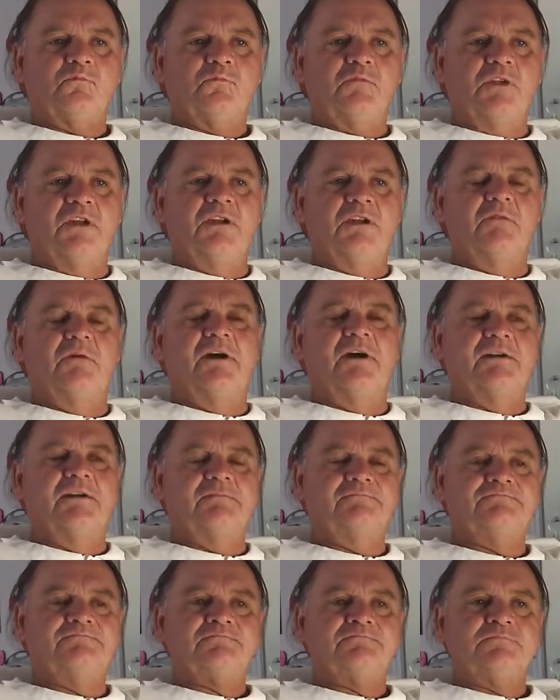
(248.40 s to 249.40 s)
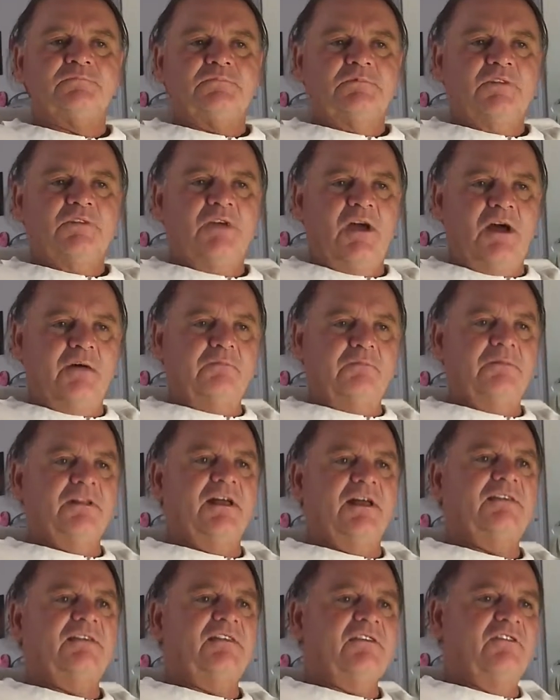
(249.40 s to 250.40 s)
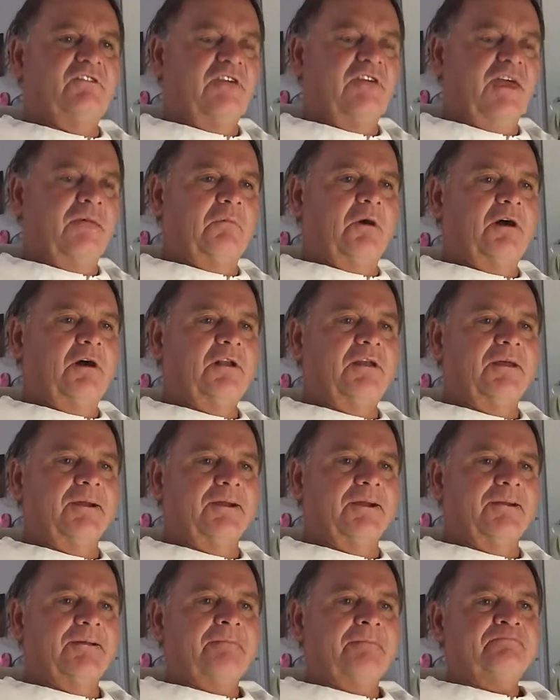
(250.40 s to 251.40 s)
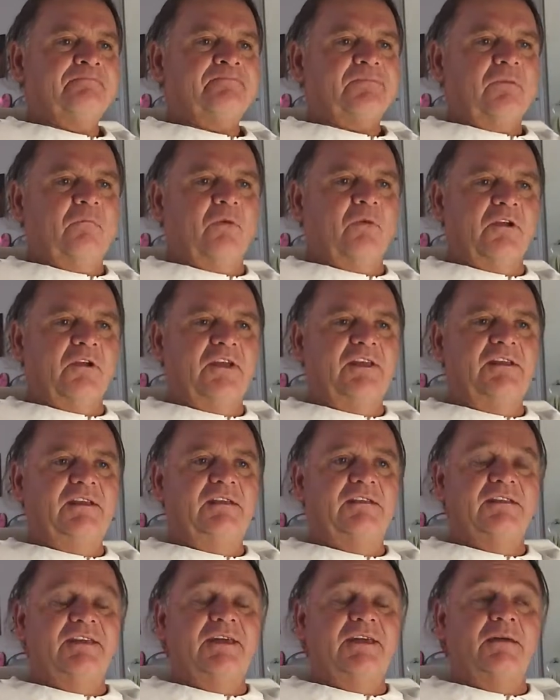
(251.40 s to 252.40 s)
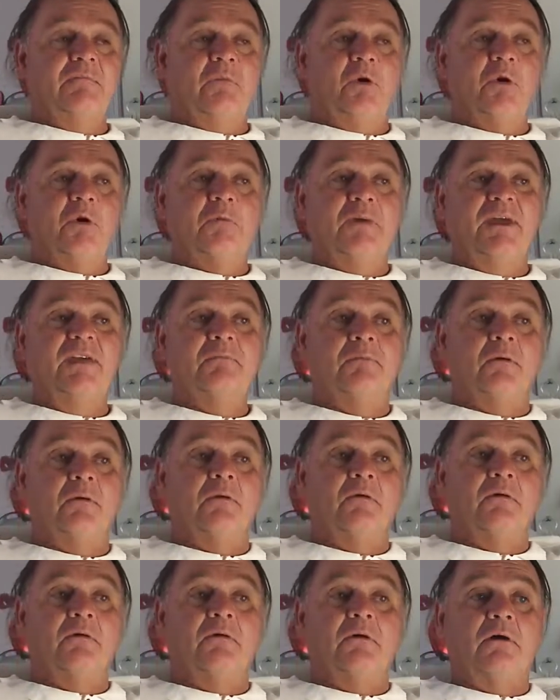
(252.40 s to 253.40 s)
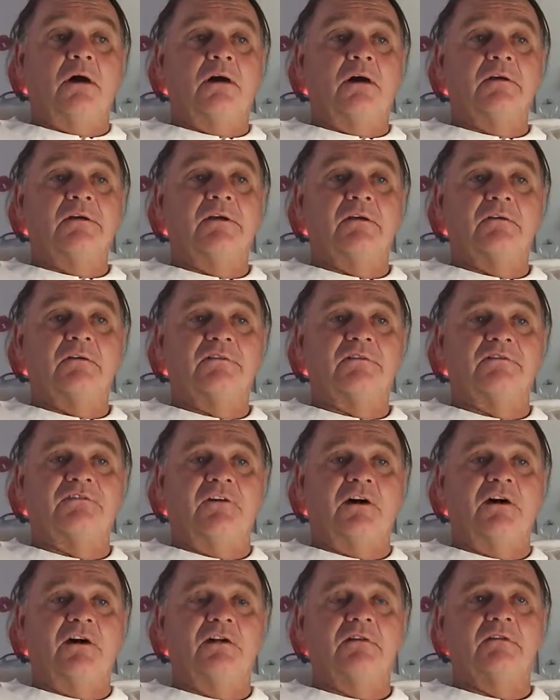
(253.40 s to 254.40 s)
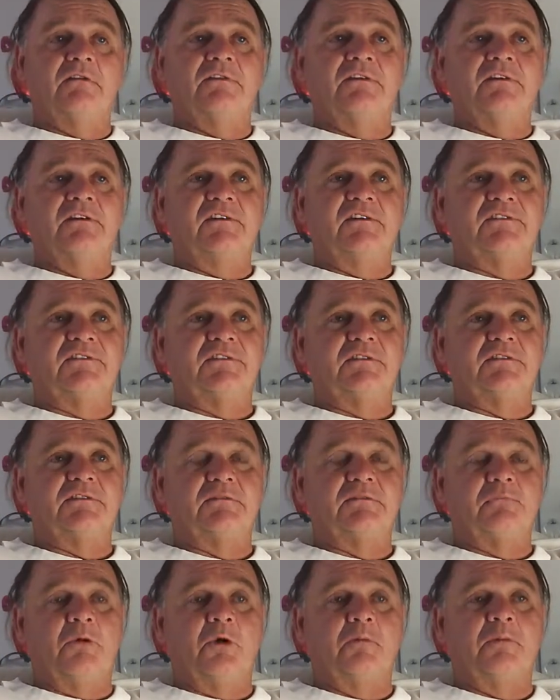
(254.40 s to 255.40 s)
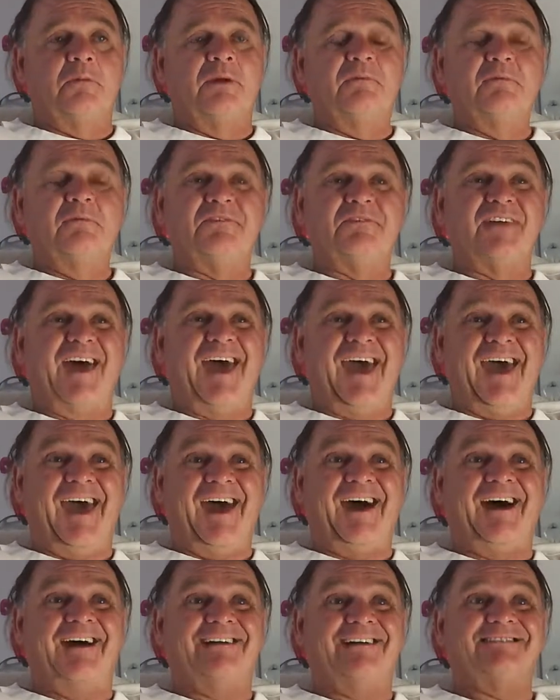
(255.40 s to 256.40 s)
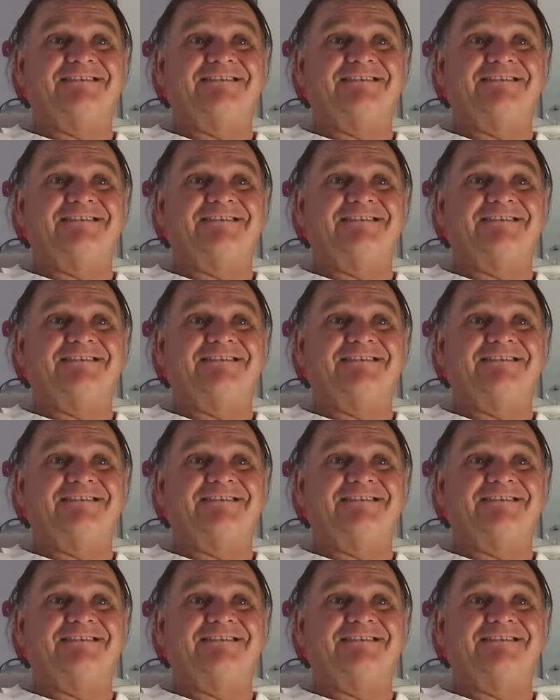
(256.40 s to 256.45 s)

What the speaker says: Anyway, I'm glad that you came on here. We're needing to get more people on here to follow these and to more people to act